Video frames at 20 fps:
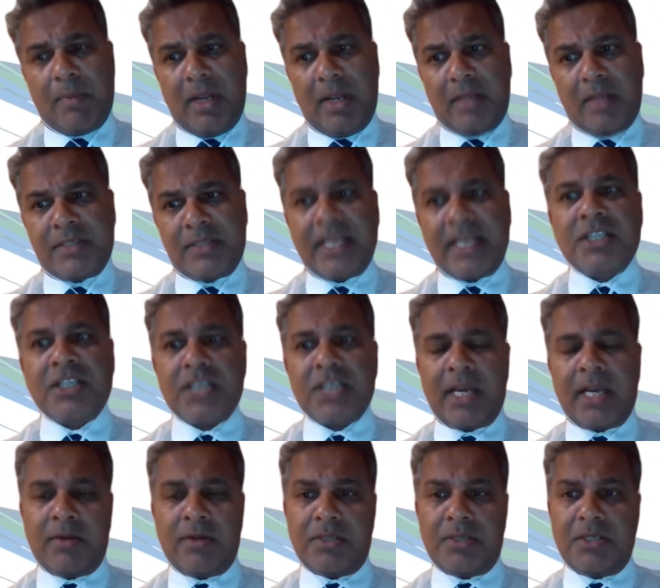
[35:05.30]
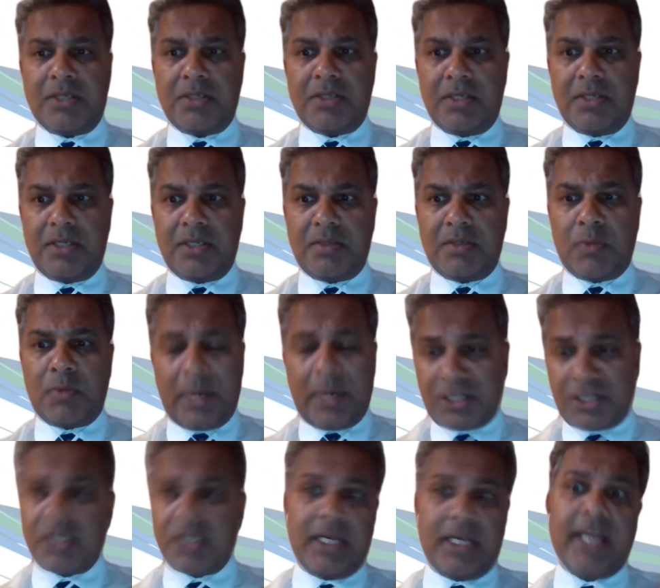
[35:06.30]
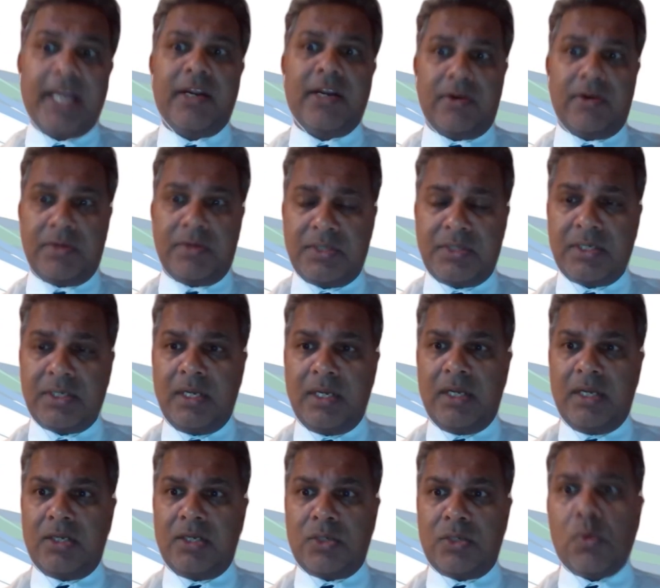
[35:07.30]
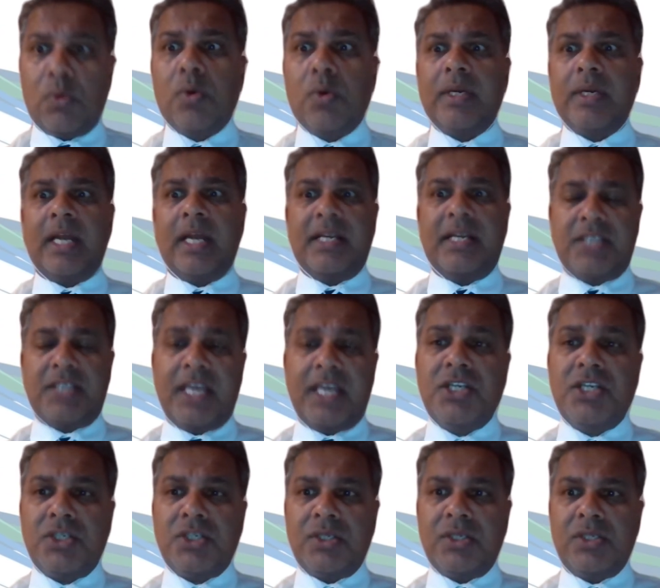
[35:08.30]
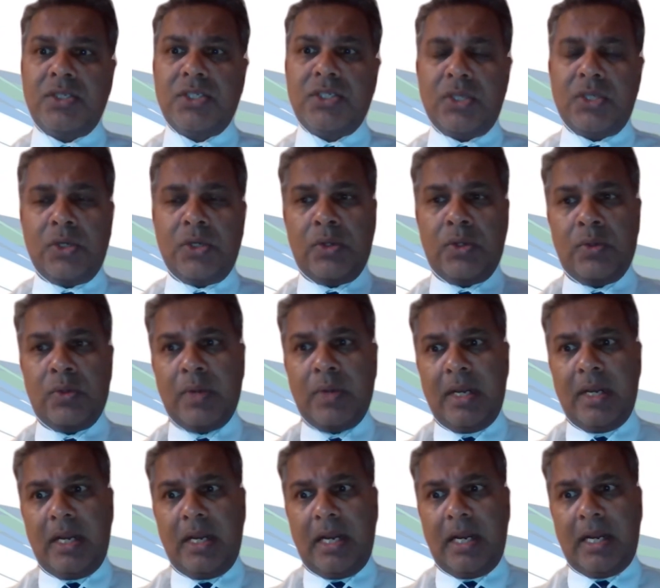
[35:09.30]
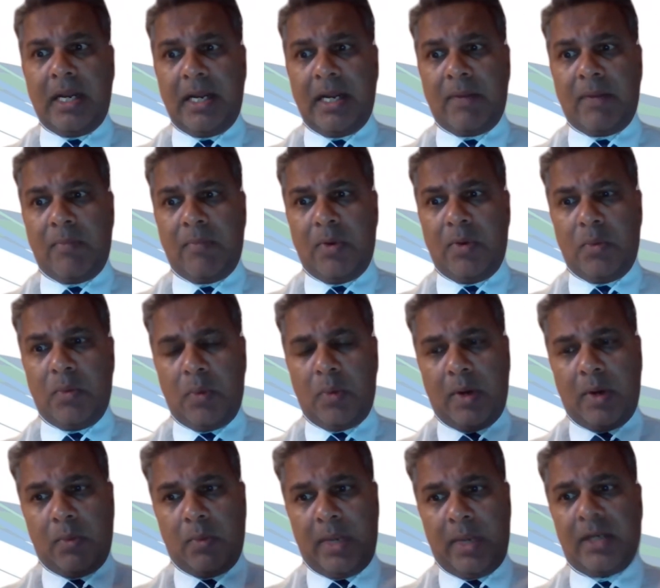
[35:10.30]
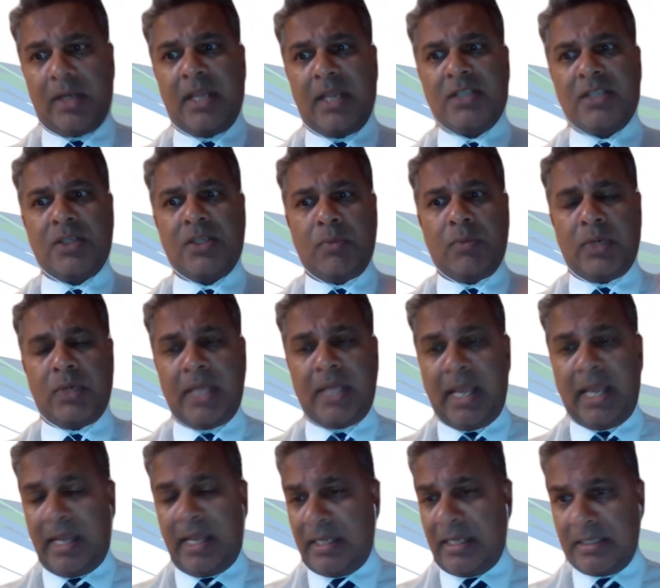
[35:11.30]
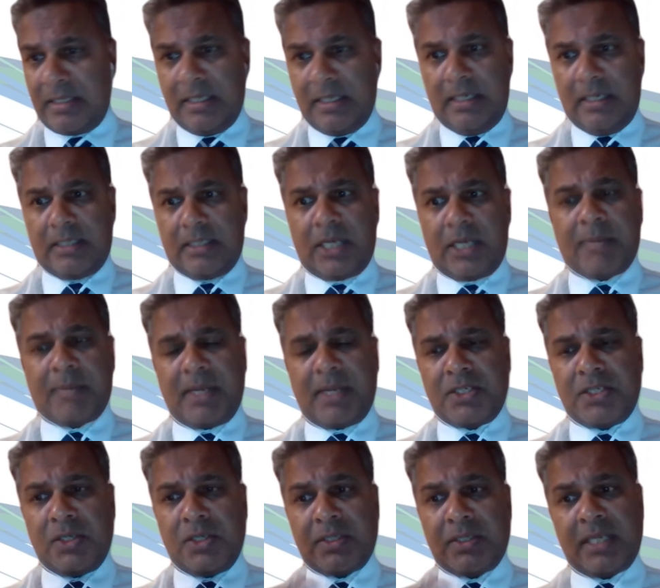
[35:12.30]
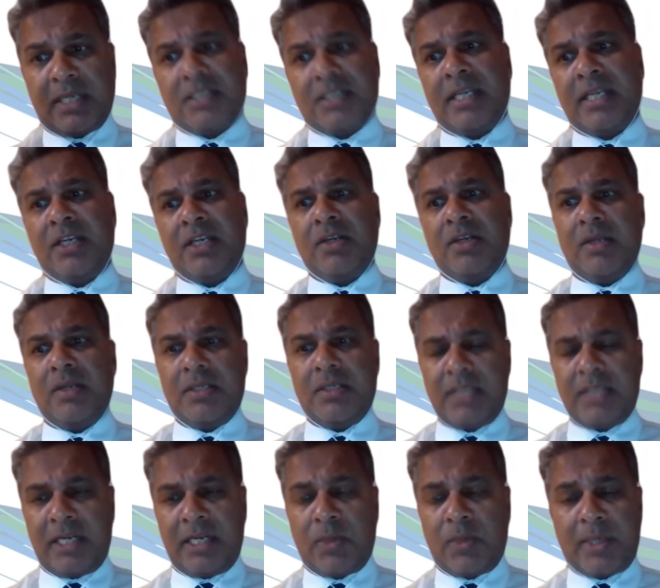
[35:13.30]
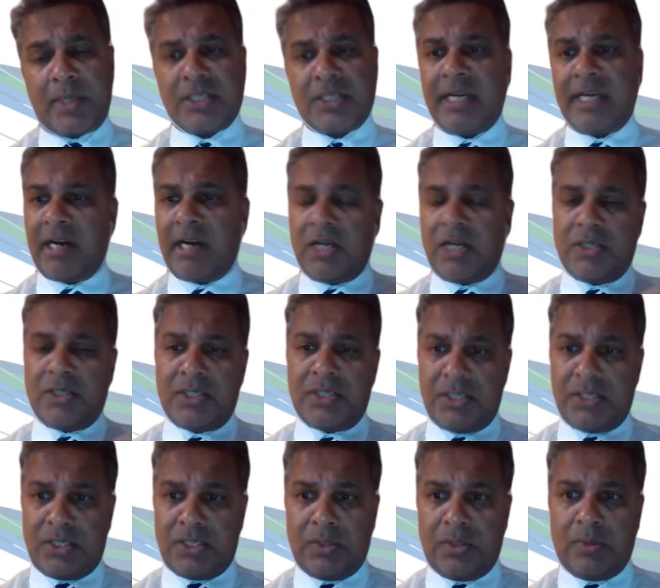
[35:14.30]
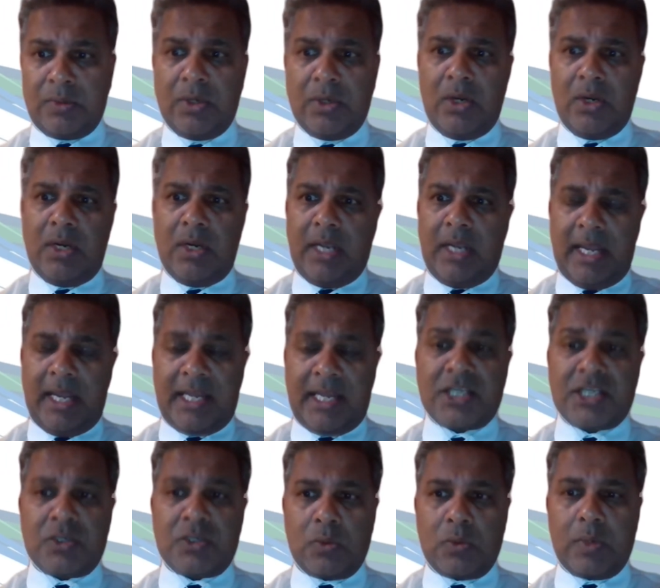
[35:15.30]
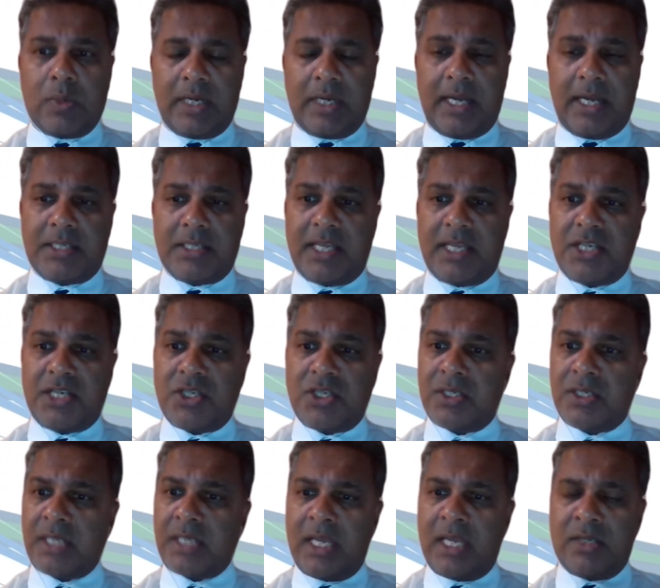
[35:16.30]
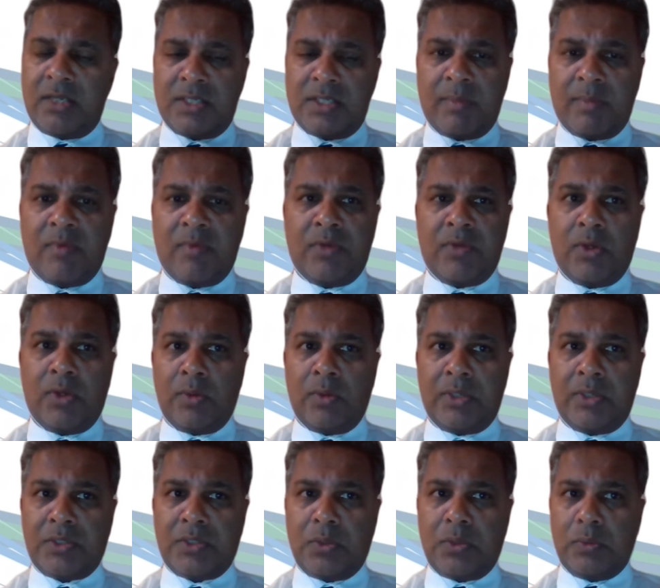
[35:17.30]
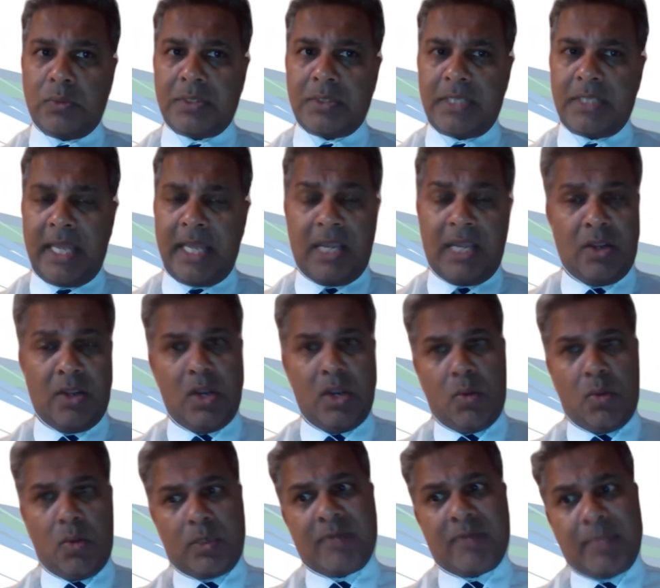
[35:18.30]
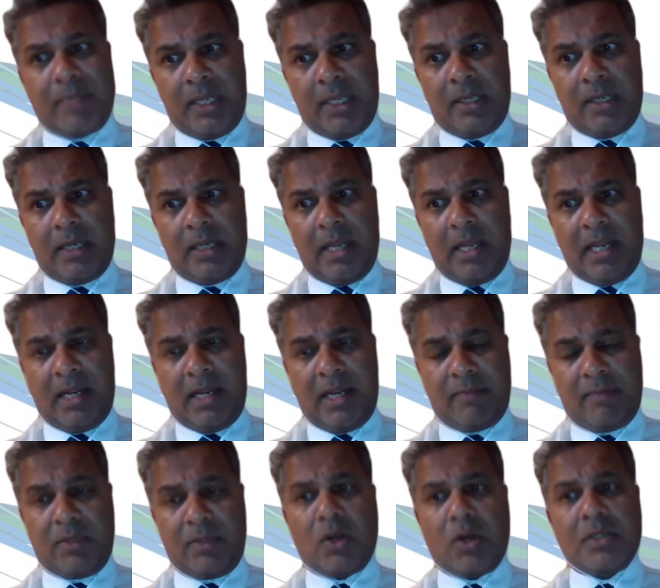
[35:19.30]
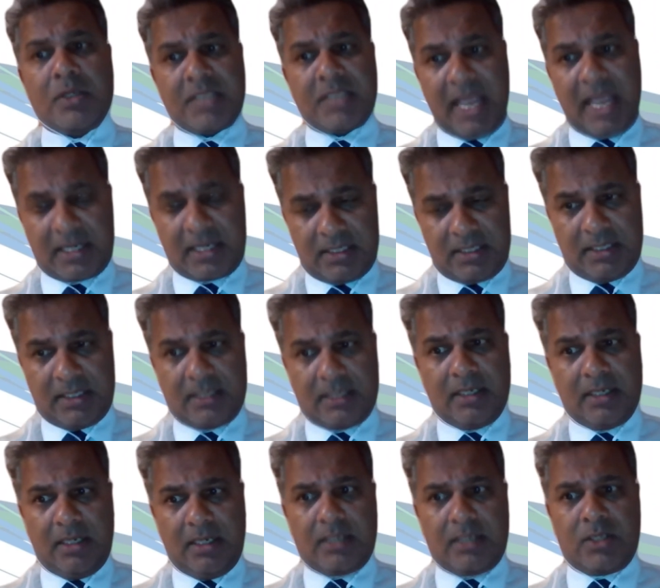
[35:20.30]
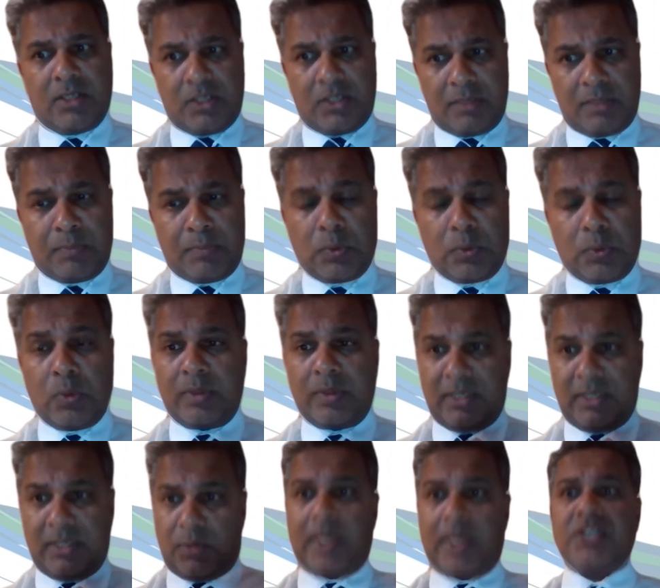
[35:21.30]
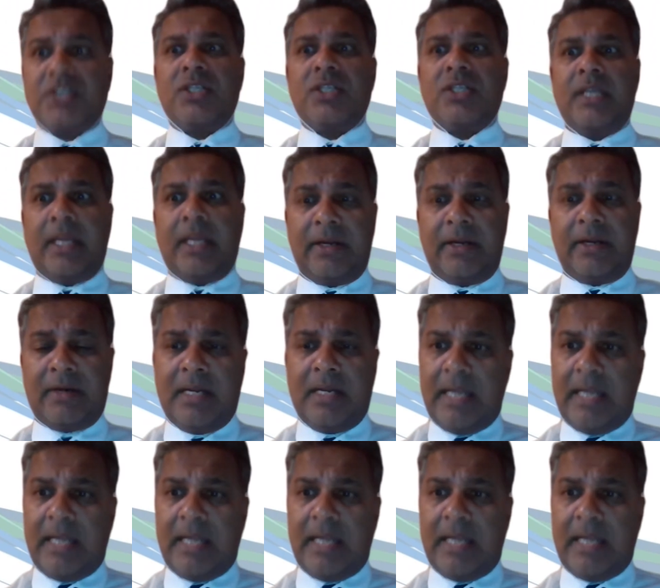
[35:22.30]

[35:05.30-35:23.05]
sends out questionnaires to organisations who, when someone has died by suicide, send a questionnaire out to NHS organisations, and some of you on this call today would have been contacted to support the questionnaire.